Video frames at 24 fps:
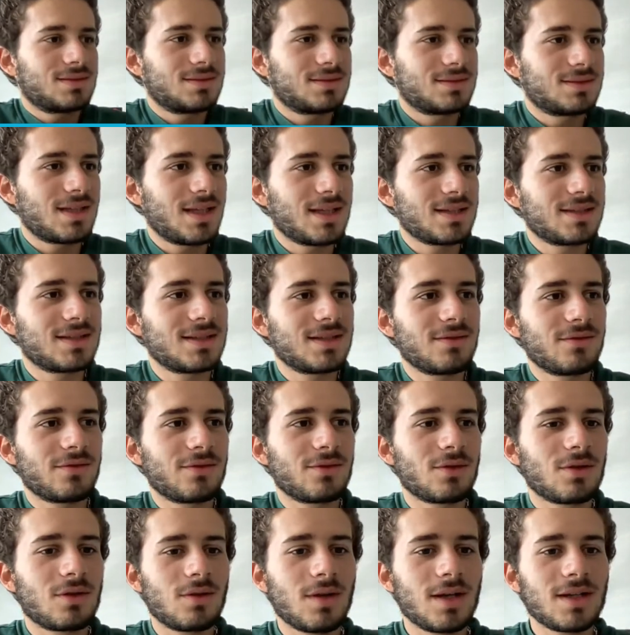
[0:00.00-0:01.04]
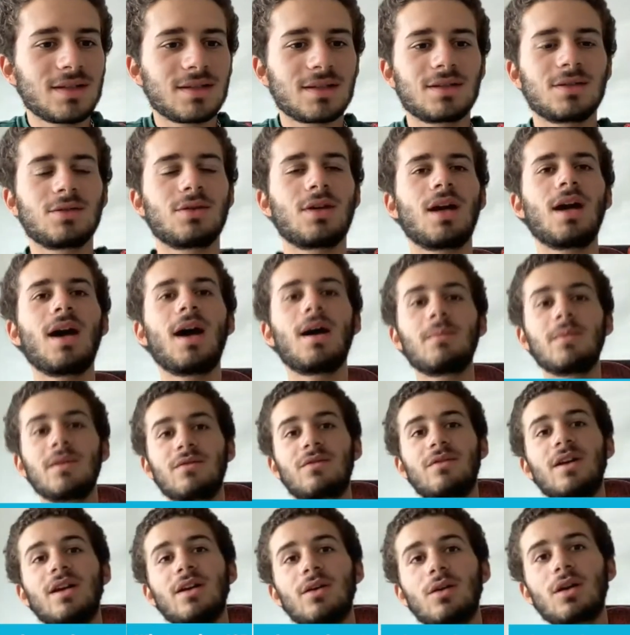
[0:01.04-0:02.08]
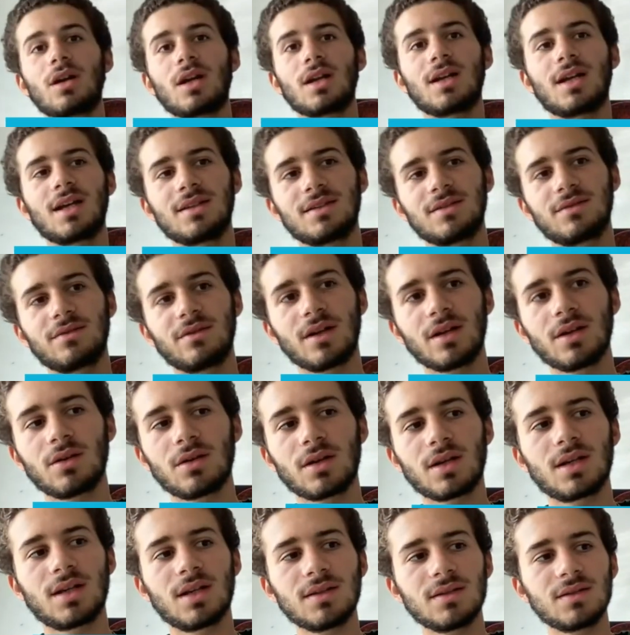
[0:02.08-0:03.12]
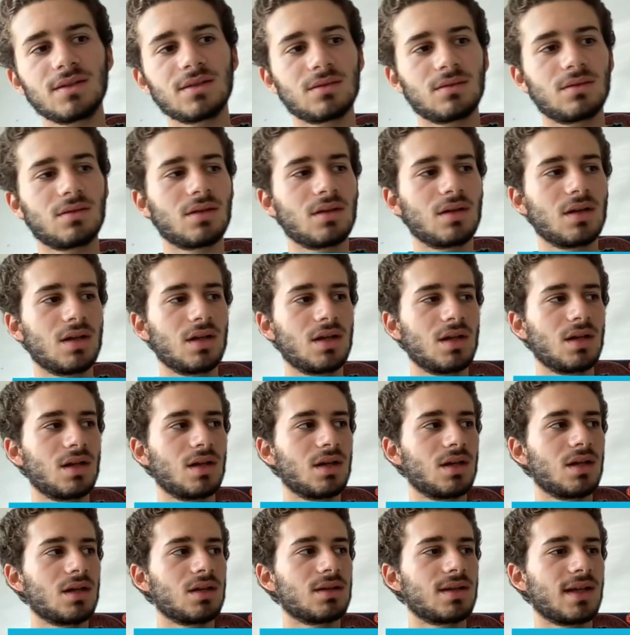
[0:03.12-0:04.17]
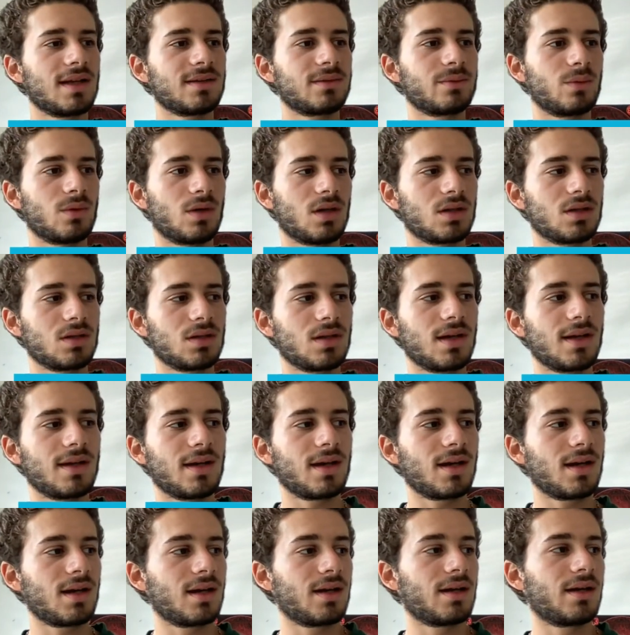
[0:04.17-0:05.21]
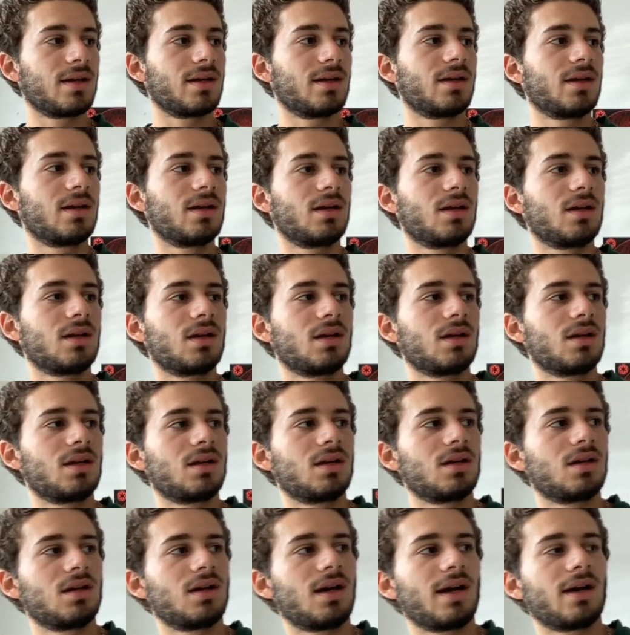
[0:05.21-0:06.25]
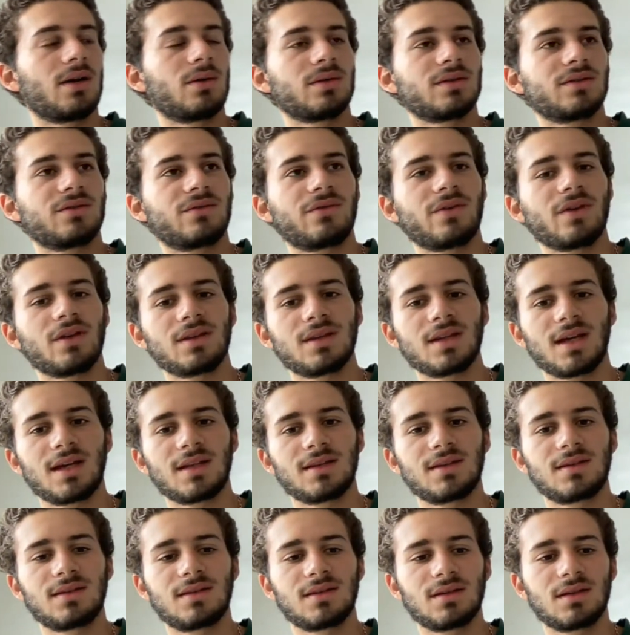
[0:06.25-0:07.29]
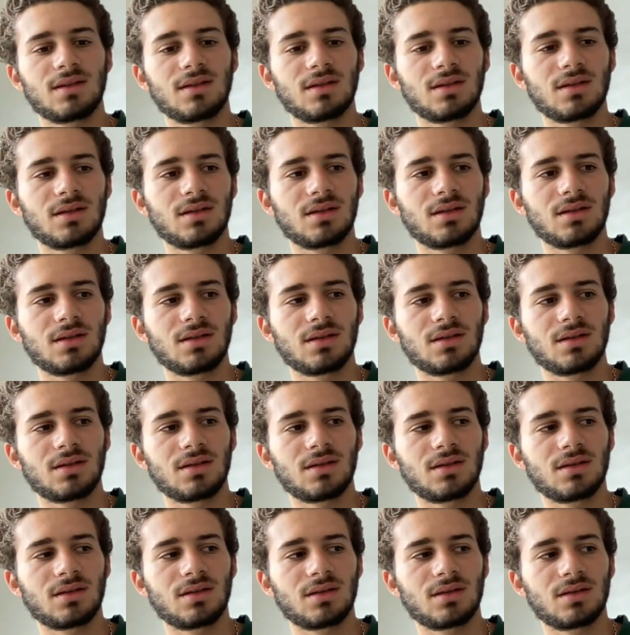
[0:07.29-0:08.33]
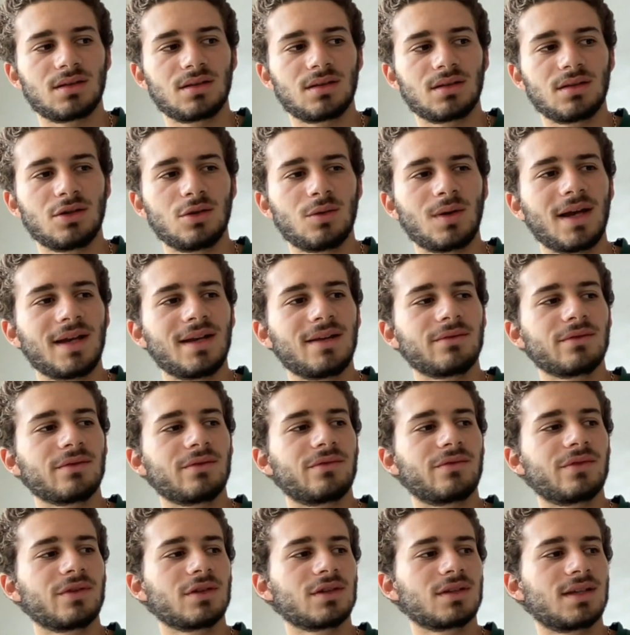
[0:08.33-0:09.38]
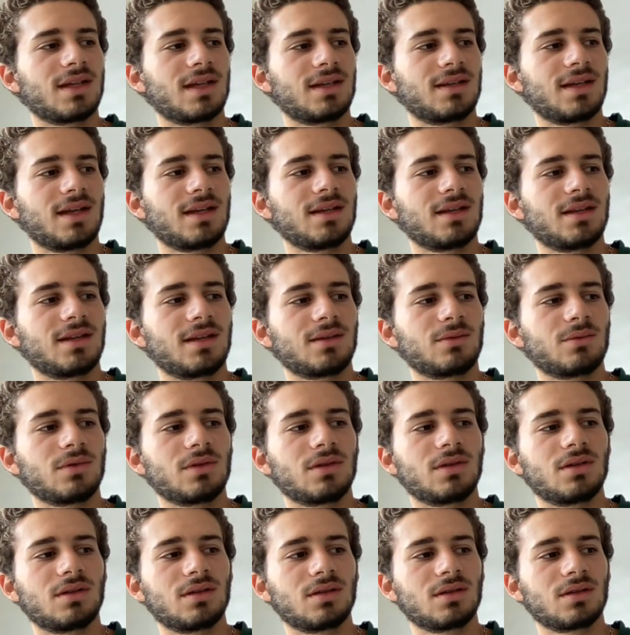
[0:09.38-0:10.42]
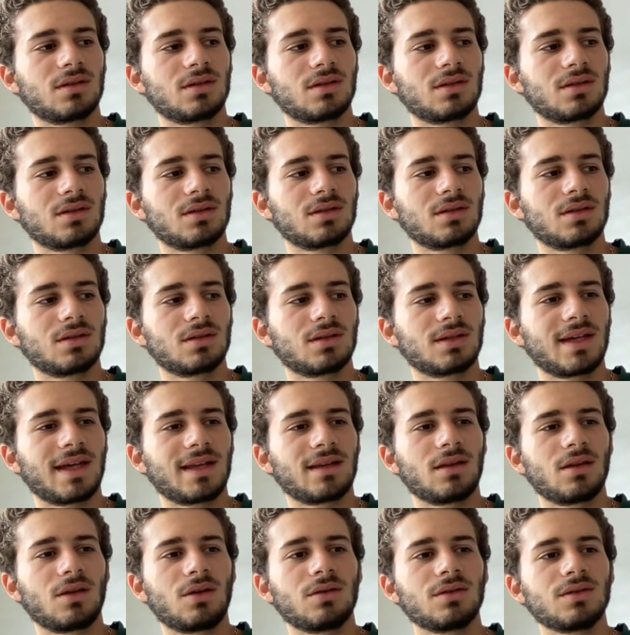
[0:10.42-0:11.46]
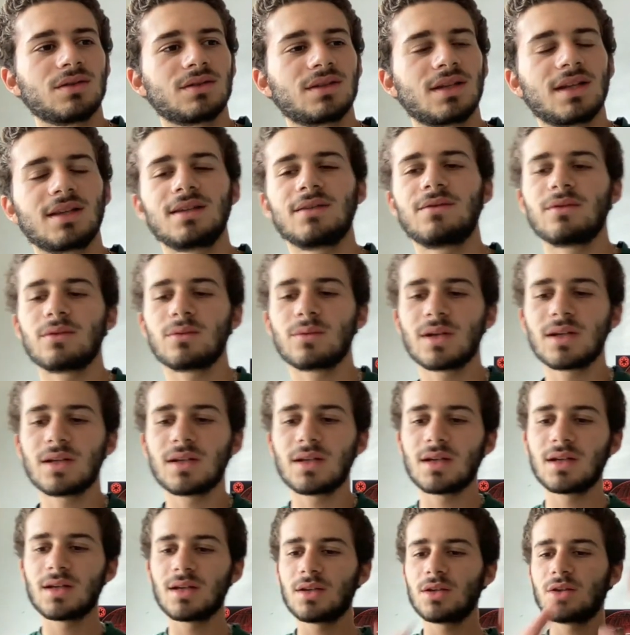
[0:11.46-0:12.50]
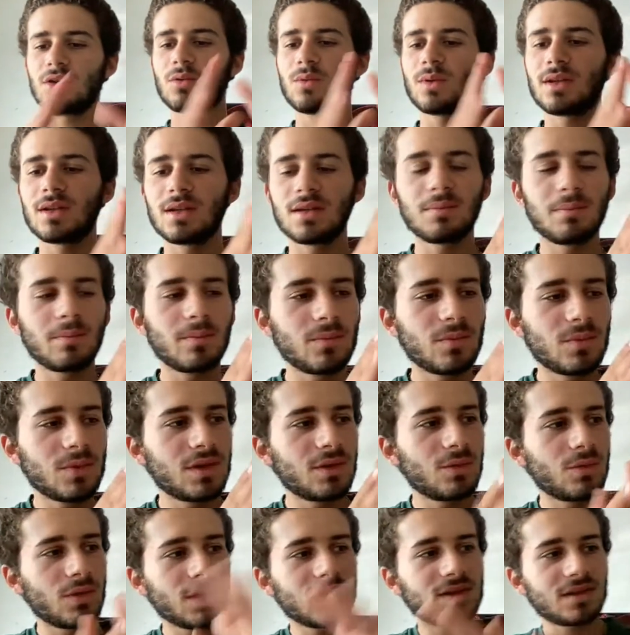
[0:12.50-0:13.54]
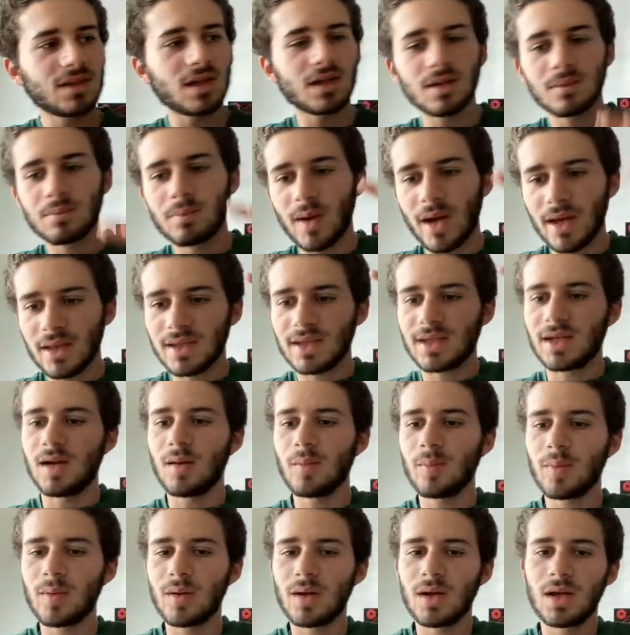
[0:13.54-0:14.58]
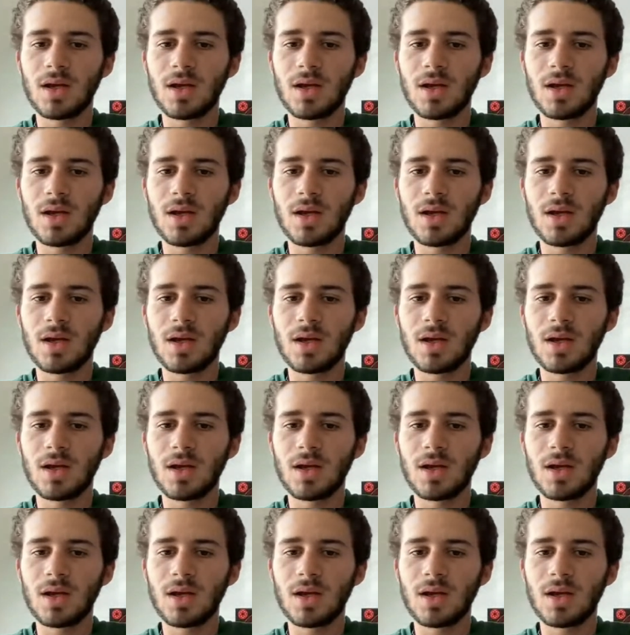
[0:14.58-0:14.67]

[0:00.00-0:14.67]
That's a difficult question. Very organized. So that's one. I always felt that, I never feared that anything would get lost. And even when when the work started piling up,